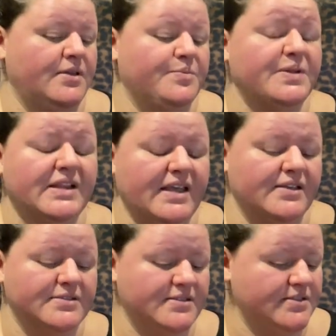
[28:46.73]

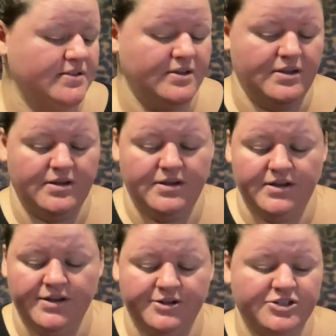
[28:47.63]
Please.
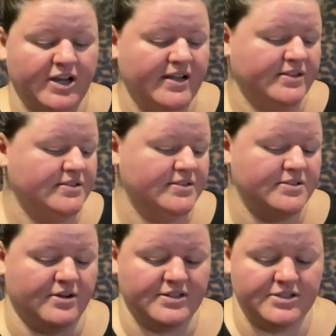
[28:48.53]
Your child does
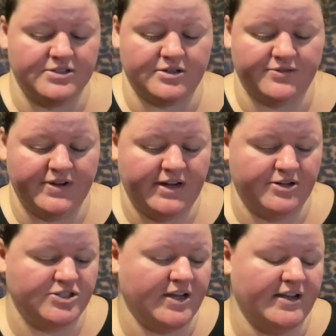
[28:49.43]
not deserve it. Your
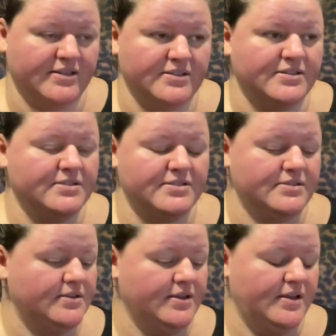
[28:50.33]
child
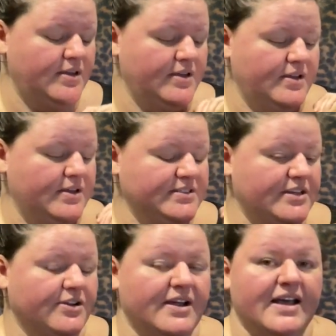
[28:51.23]
did
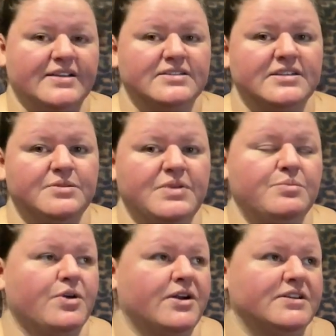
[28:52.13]
not ask to be
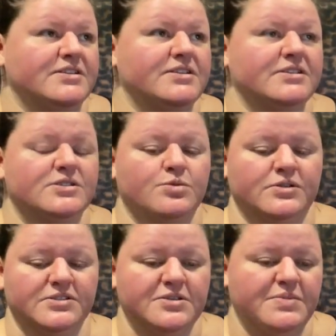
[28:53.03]
brought into this
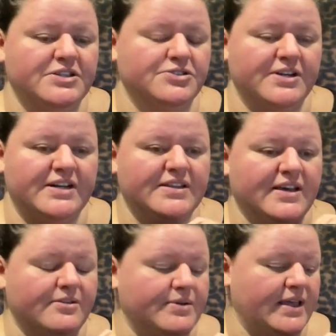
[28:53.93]
world to be treated
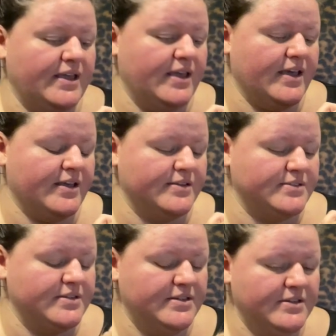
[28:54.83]
that way,
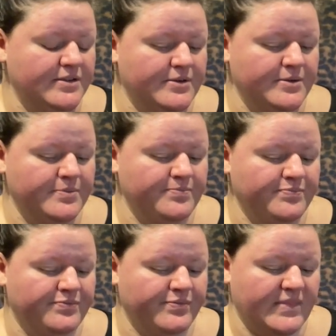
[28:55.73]
and
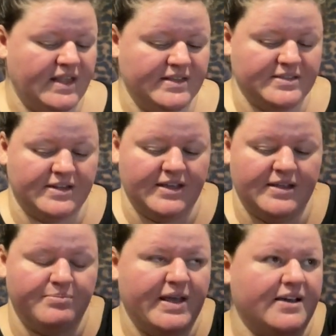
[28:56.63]
it's going to
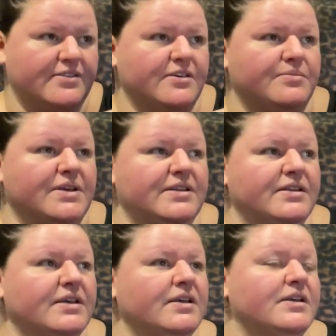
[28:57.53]
impact them. And
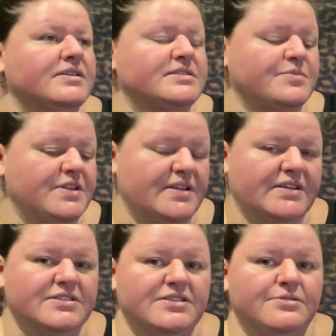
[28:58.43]
some of the
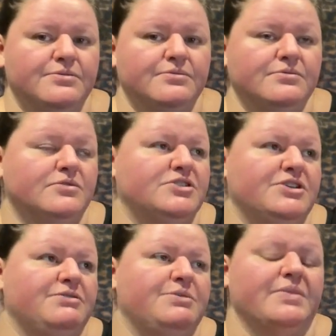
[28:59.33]
things you do,
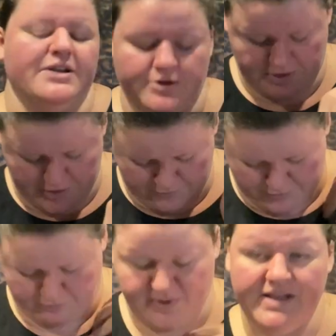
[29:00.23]
you might
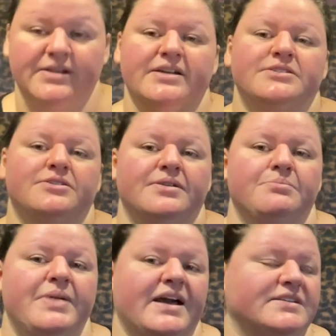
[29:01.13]
even realize are
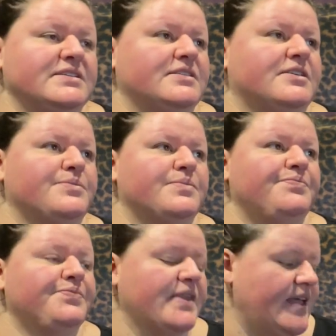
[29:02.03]
impacting them.
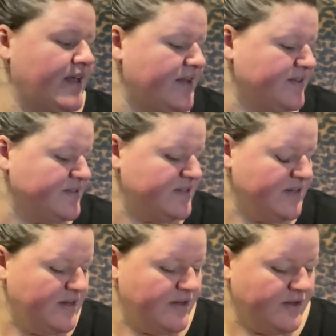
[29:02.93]
And
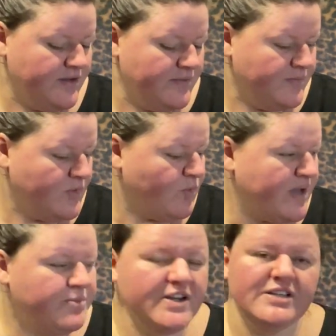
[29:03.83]
why
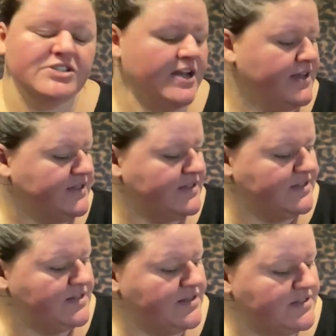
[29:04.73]
bring a child
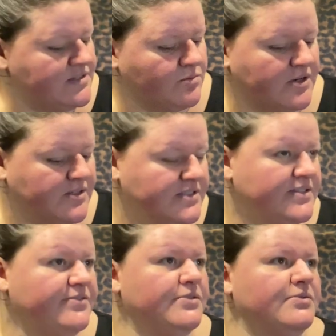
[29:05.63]
into this world if
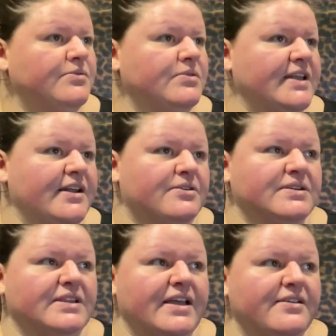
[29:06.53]
later
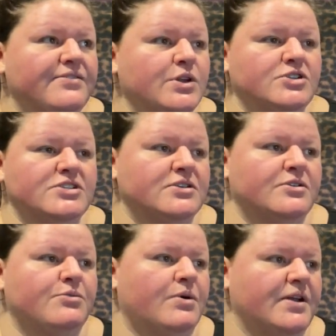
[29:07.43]
in life they're just going
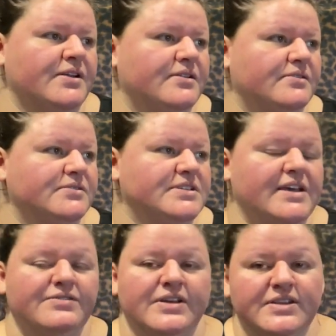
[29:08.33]
to want to
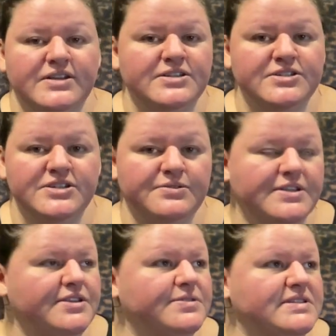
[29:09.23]
have nothing to do
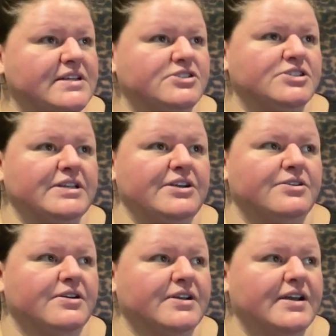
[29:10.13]
with you? Essentially, you're
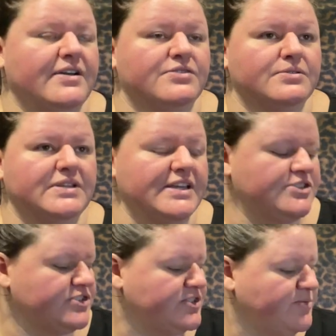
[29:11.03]
not going to have a
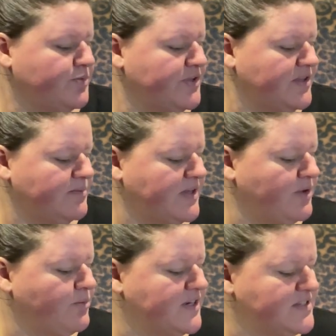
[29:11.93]
relationship with them. Like,
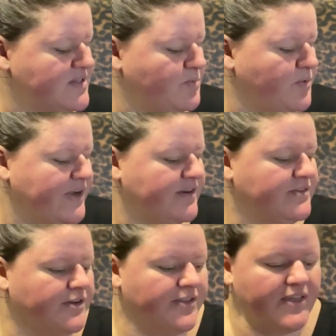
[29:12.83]
what is the point in
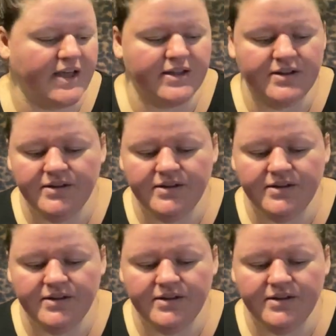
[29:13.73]
all that?